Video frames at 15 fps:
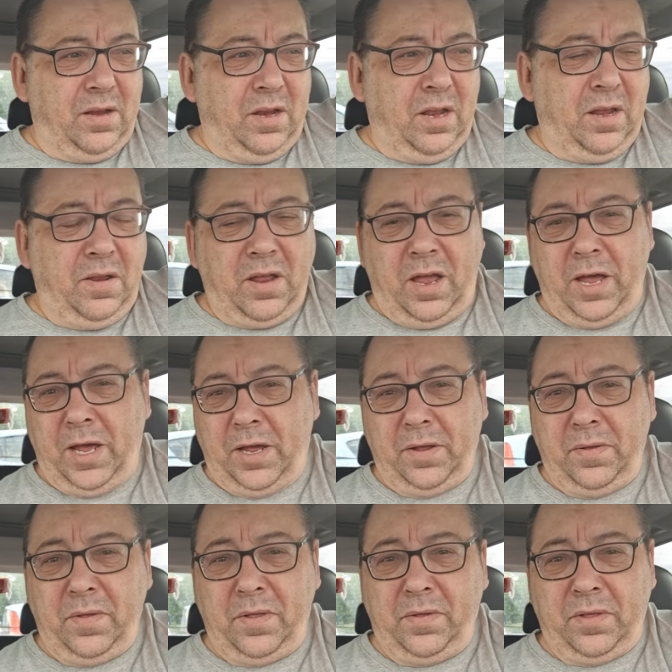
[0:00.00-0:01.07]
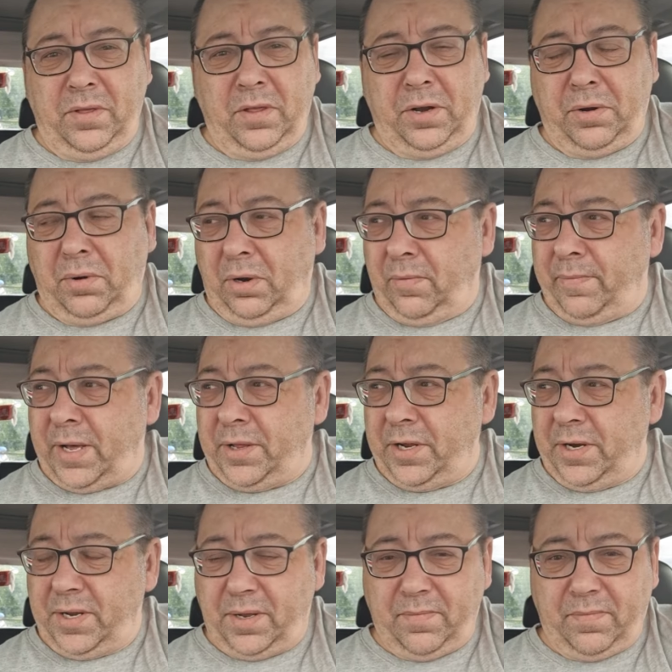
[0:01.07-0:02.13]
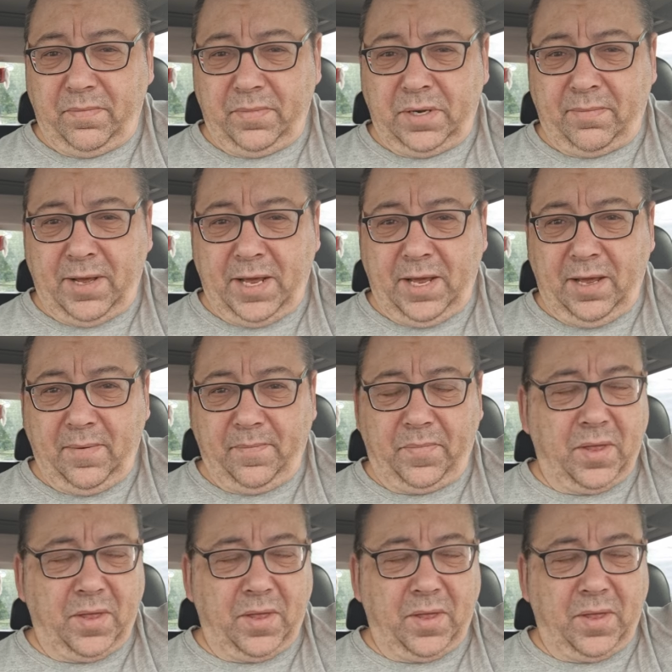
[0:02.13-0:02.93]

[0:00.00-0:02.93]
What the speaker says: they don't look bothered to me.